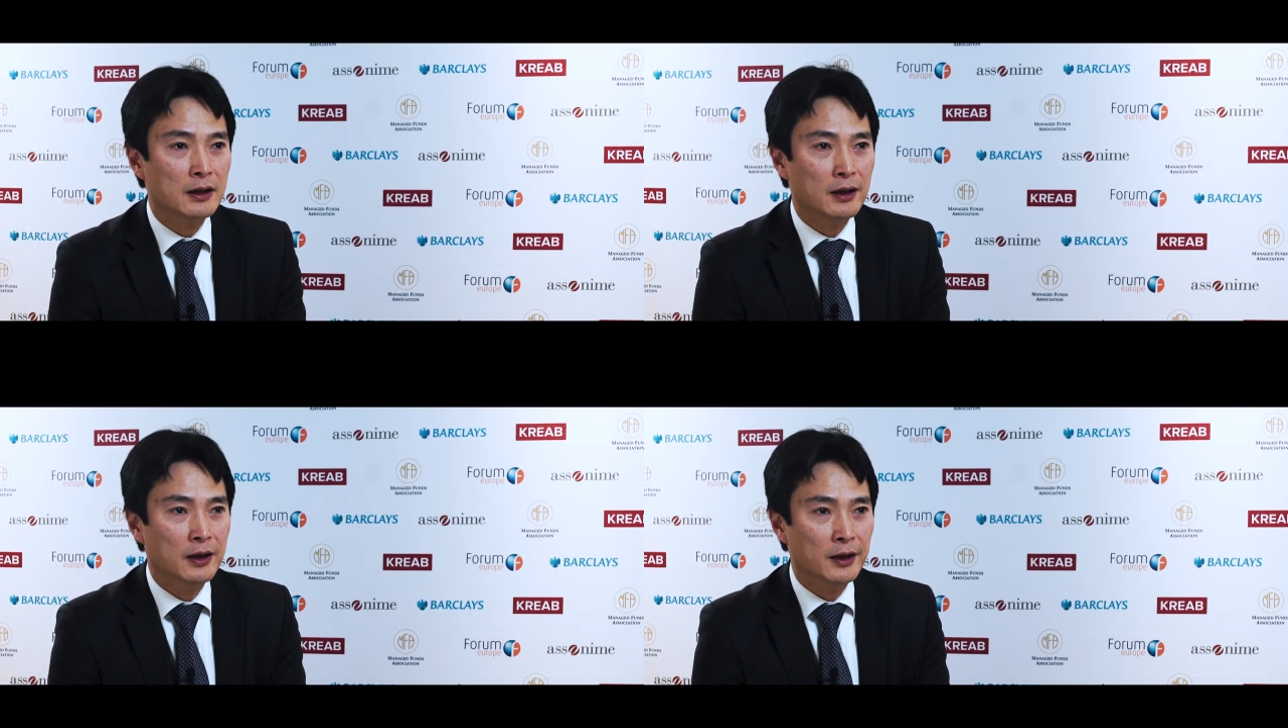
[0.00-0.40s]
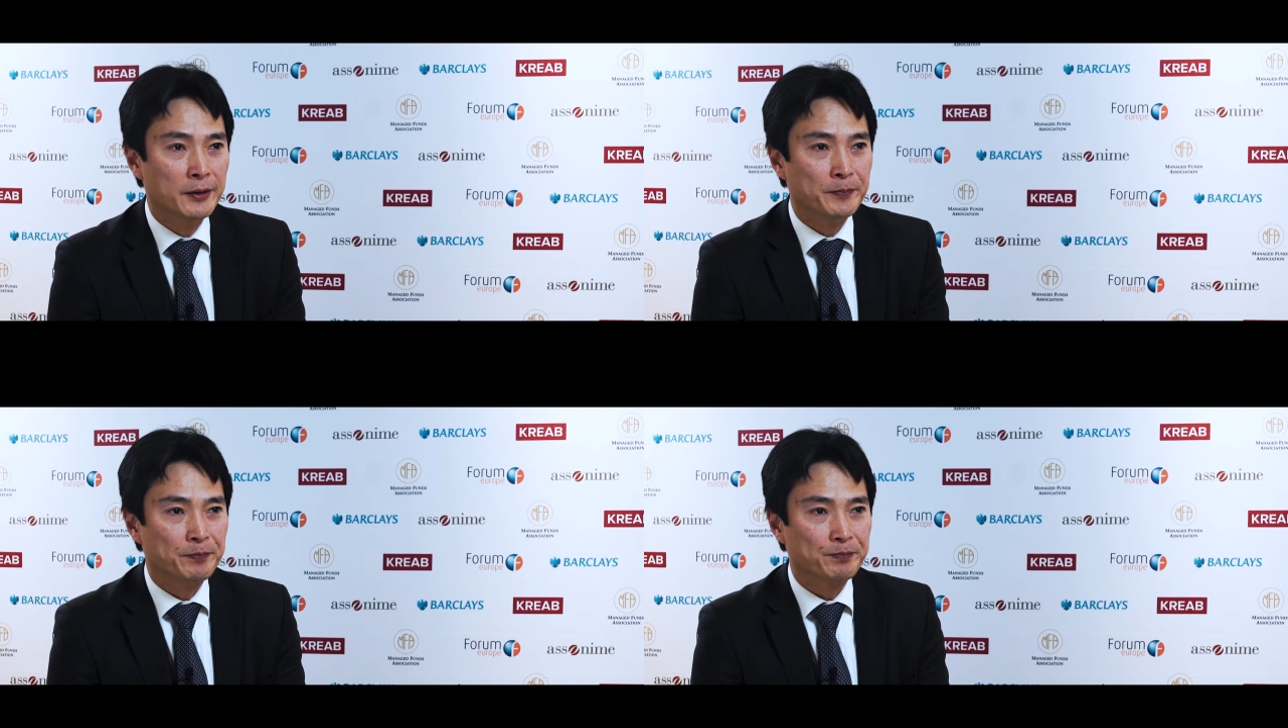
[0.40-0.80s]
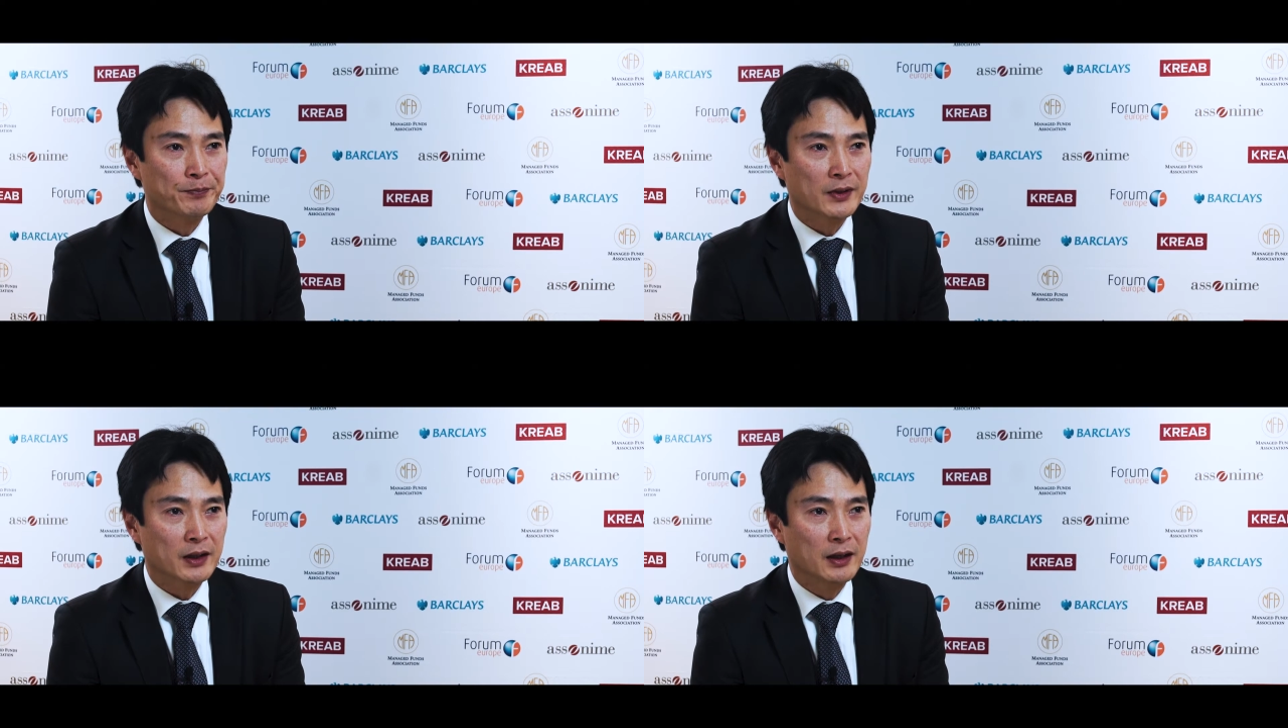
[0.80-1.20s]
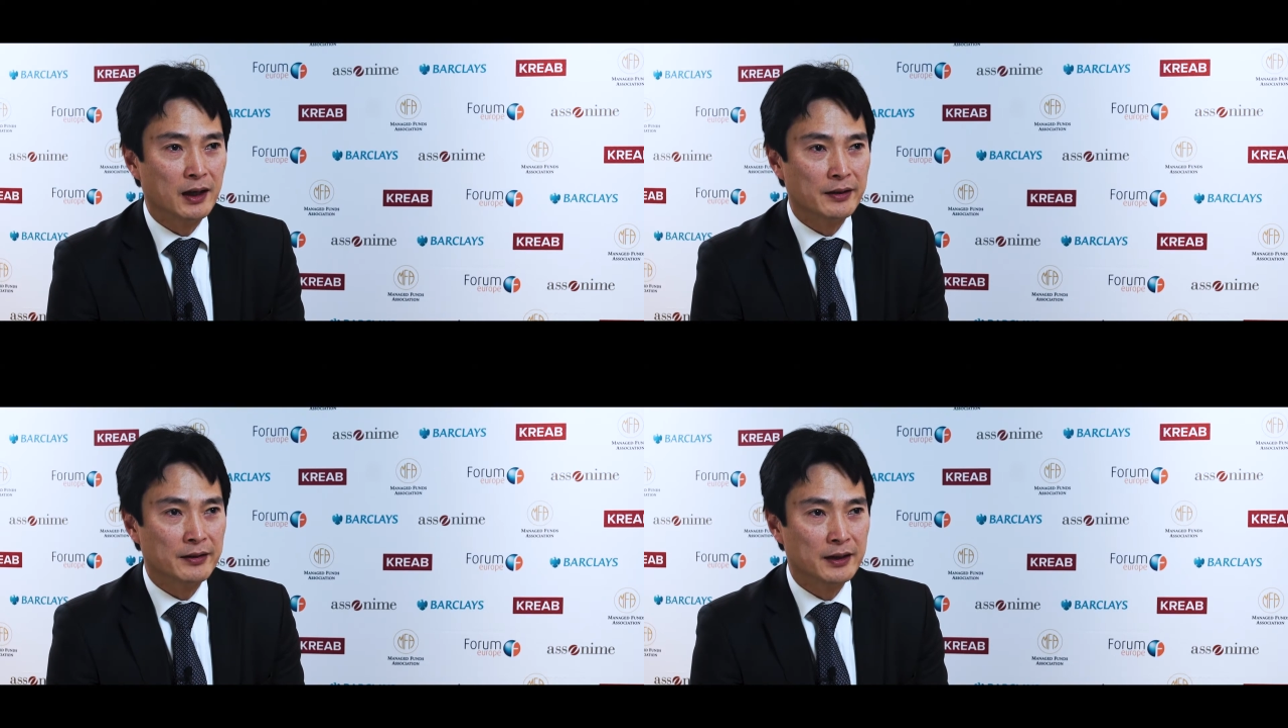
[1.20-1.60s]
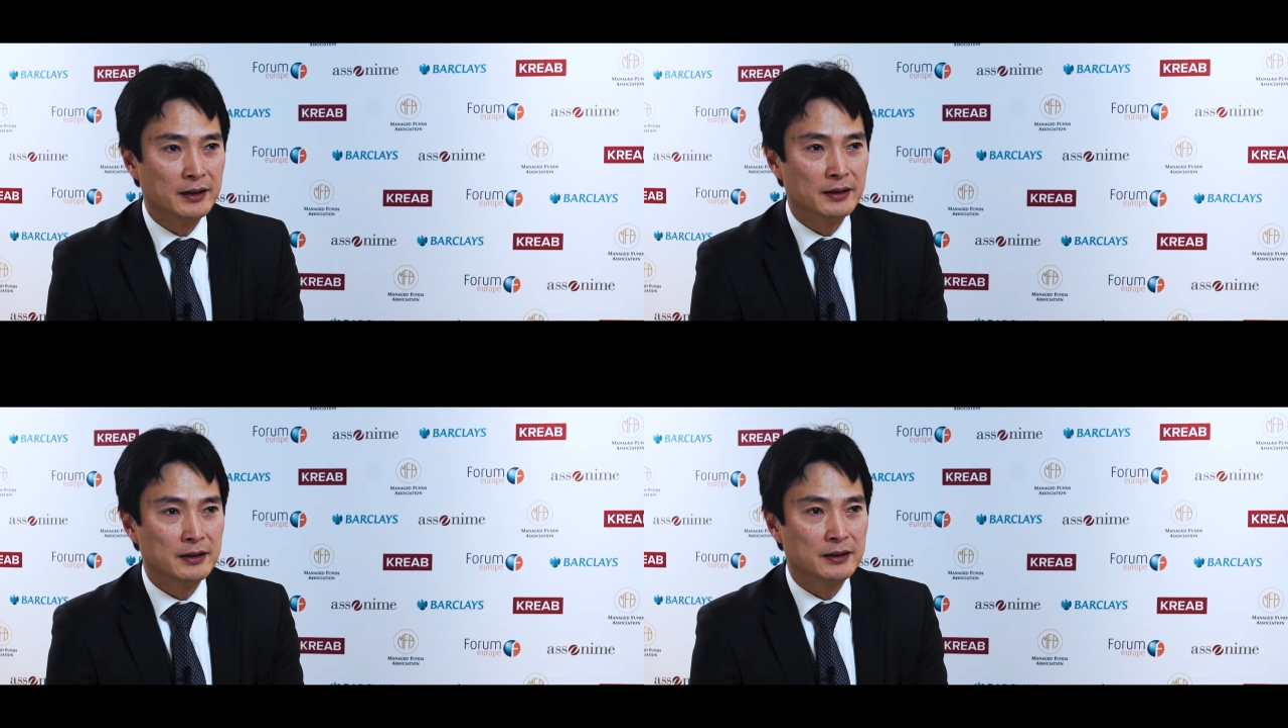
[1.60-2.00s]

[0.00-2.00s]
Um, I think